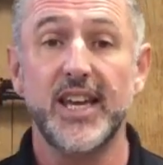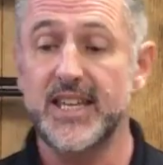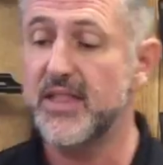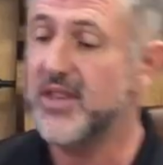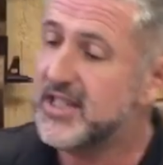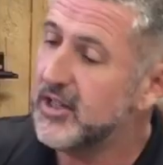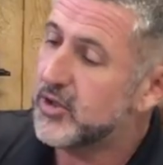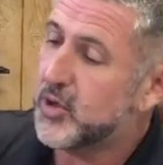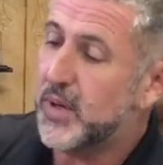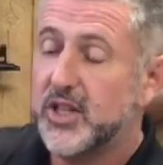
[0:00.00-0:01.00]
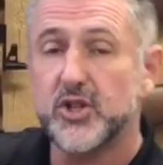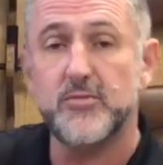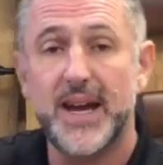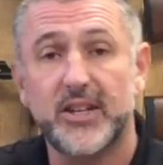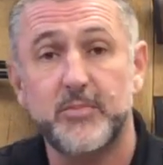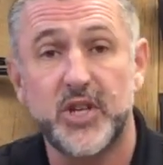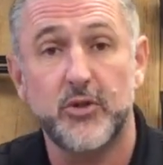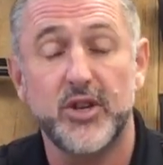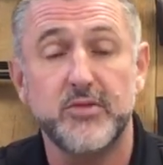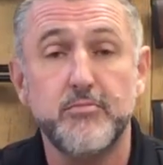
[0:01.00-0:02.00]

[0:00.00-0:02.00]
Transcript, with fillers: Yet this little 22 Magnum generates